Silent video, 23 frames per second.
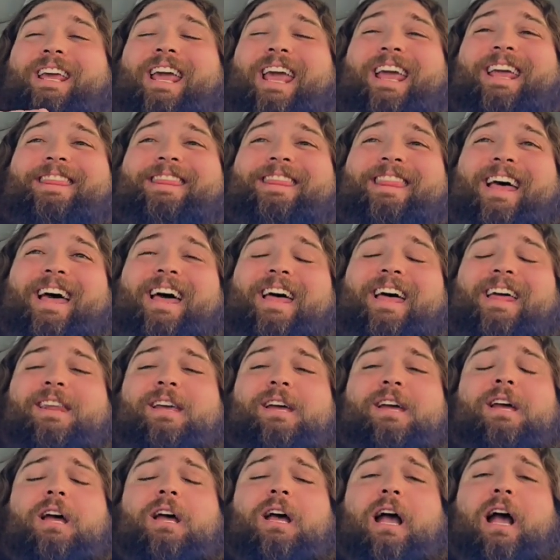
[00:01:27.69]
gain that
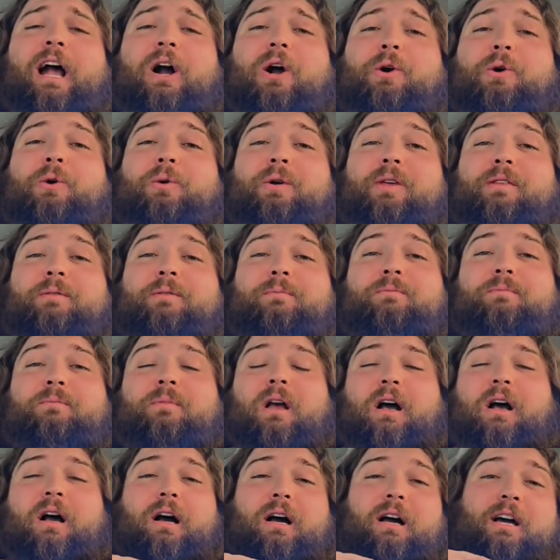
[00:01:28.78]

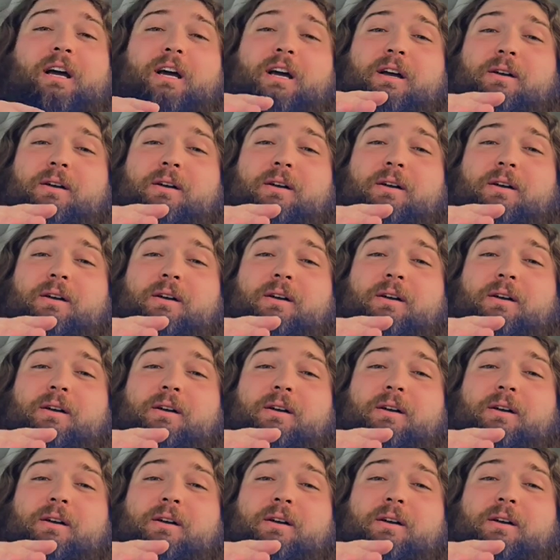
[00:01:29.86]
algorithm